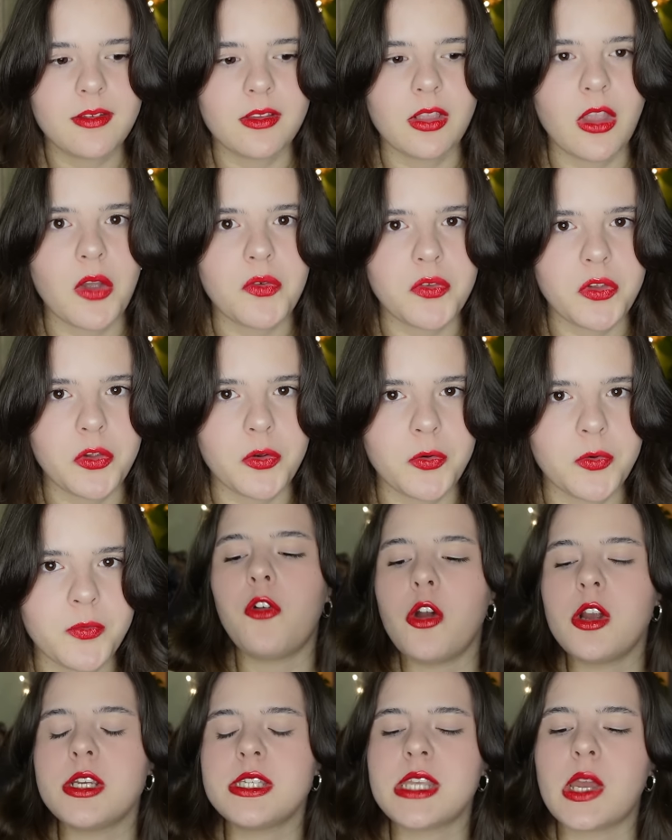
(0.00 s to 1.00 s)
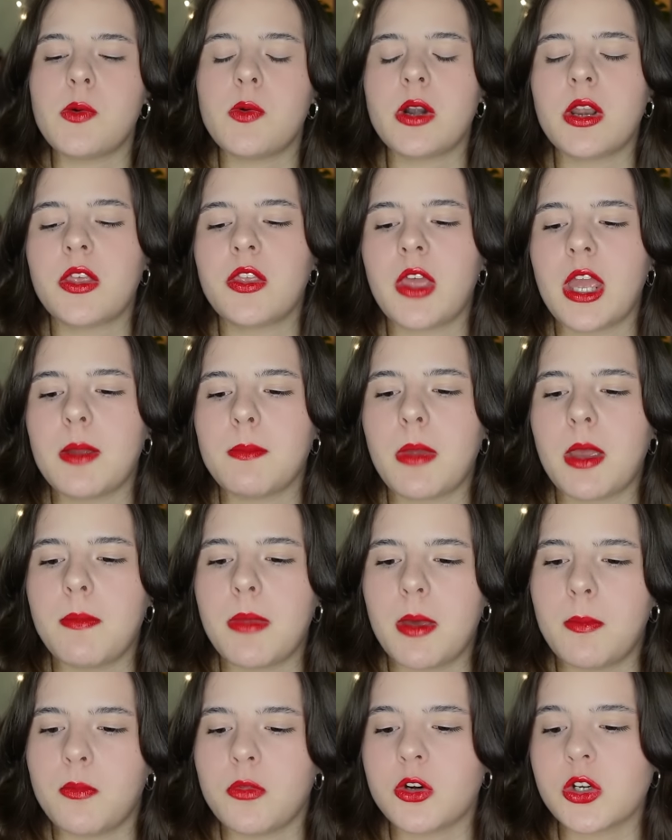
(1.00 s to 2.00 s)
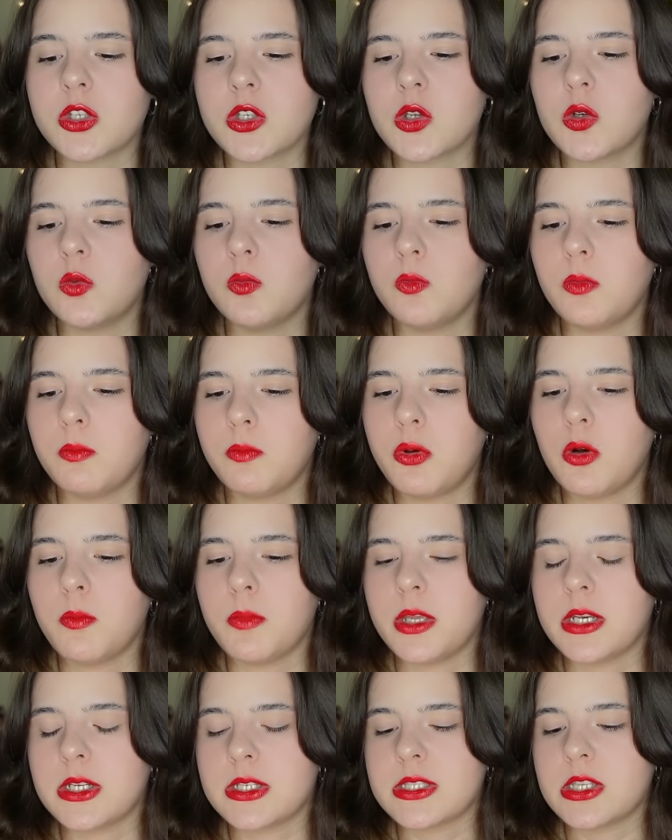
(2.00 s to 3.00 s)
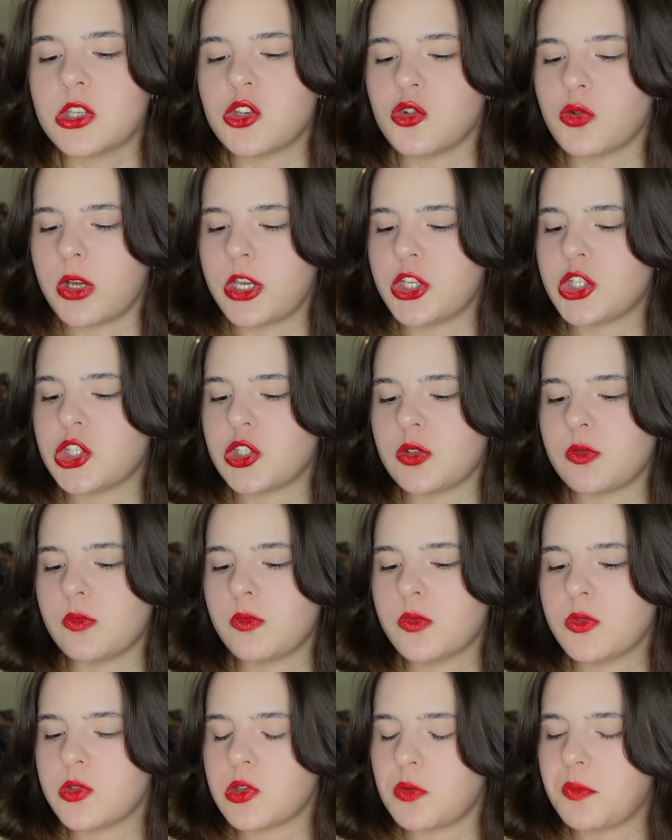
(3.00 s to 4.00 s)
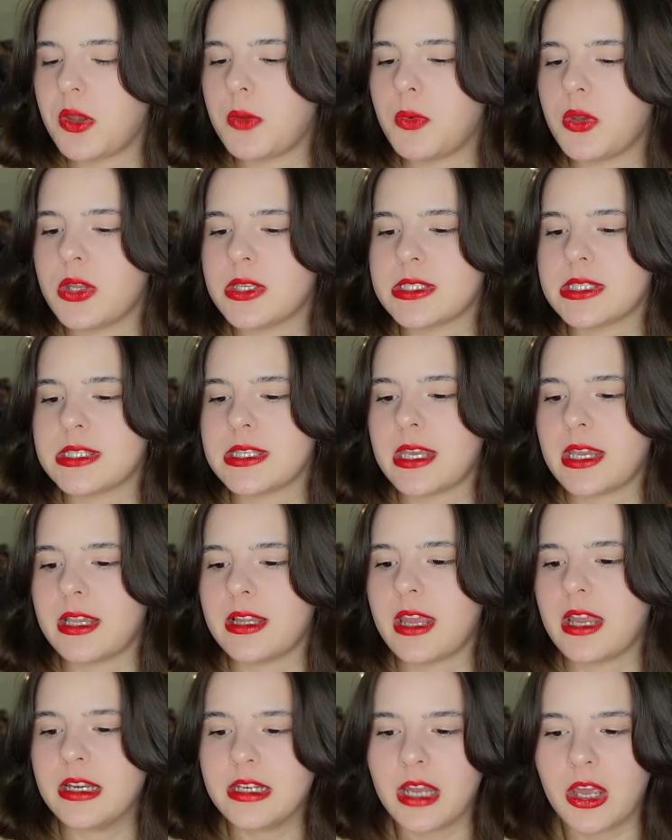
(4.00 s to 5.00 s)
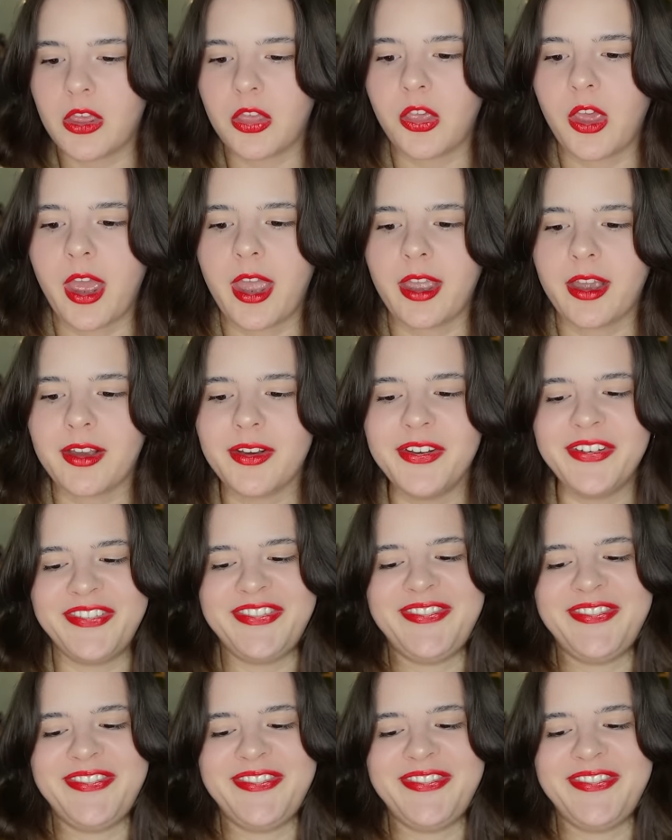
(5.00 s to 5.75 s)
Love you. First, I want to thank my members who put me in this situation. So maybe this is like an anti-thank.